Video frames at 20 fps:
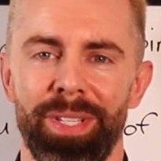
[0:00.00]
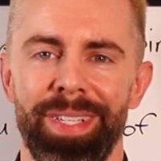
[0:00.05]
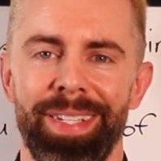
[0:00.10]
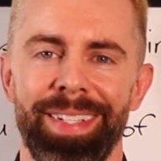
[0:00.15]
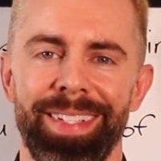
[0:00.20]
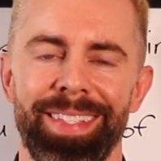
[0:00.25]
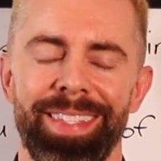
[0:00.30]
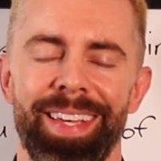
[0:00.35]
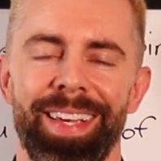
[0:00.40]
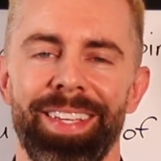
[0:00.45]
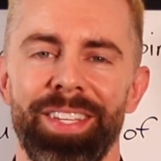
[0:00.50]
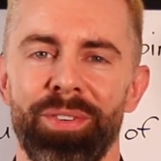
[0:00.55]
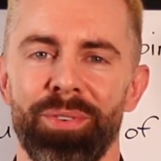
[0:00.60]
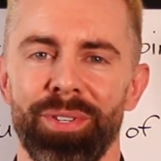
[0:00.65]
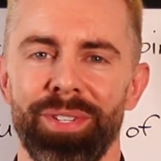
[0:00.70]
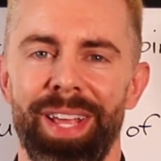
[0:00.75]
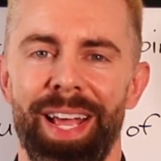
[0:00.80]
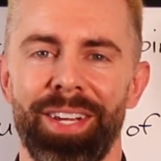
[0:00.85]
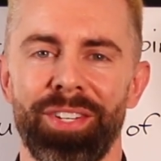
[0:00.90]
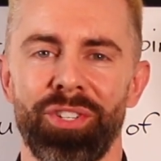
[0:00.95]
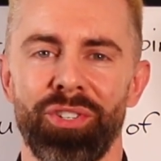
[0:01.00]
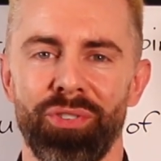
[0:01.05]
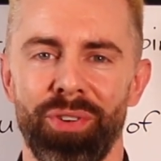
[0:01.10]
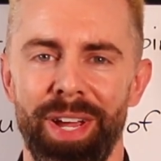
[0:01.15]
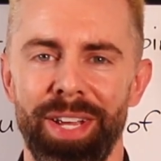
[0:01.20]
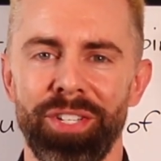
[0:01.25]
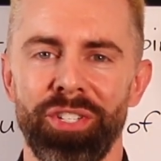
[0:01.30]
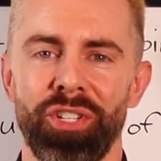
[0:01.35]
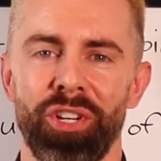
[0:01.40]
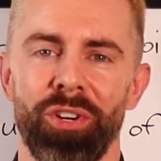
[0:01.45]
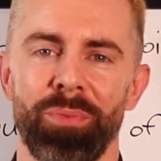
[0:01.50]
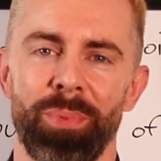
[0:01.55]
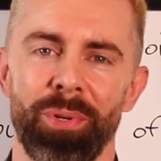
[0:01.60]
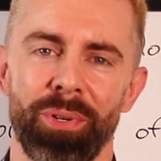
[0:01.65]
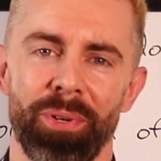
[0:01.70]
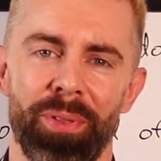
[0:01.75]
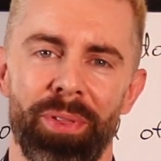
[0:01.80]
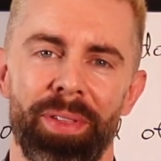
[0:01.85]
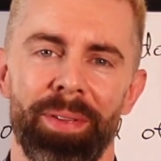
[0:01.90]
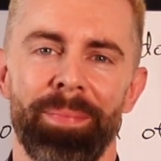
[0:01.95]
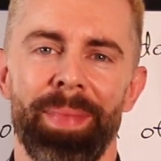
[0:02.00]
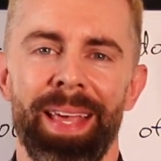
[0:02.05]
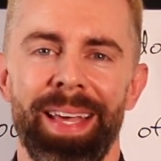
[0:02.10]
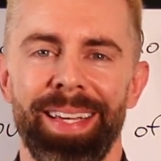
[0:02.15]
leads at your next trade show booth.